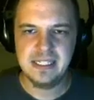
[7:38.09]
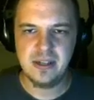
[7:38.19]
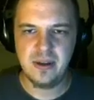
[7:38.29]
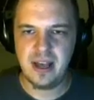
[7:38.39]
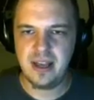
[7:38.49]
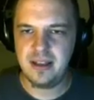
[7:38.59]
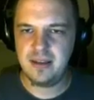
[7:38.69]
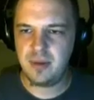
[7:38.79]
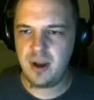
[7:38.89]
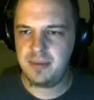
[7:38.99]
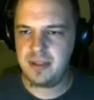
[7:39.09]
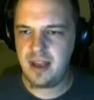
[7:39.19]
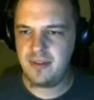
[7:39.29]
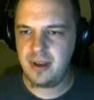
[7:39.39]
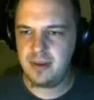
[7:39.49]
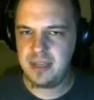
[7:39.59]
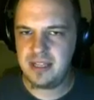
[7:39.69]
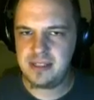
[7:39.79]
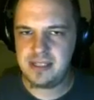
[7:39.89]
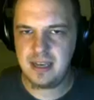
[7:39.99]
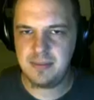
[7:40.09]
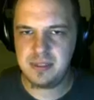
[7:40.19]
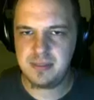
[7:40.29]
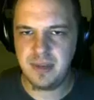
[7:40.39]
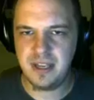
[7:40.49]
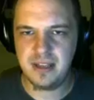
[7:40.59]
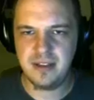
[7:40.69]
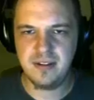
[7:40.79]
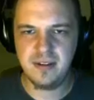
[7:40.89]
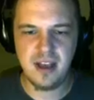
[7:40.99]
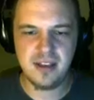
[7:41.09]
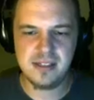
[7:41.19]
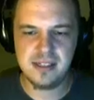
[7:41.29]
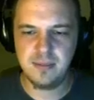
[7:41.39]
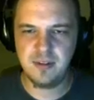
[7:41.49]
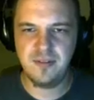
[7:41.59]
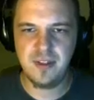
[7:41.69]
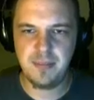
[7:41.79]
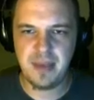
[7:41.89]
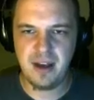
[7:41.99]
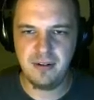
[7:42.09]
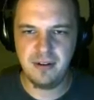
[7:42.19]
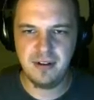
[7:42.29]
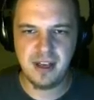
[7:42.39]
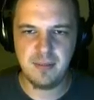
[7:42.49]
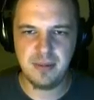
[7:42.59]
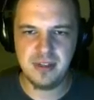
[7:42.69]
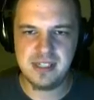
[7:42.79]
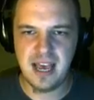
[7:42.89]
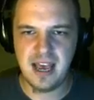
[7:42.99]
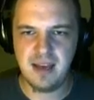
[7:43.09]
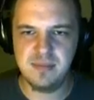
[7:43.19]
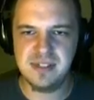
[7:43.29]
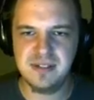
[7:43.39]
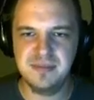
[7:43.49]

So, probably not very many tips, but you got to see me flip out a couple of times,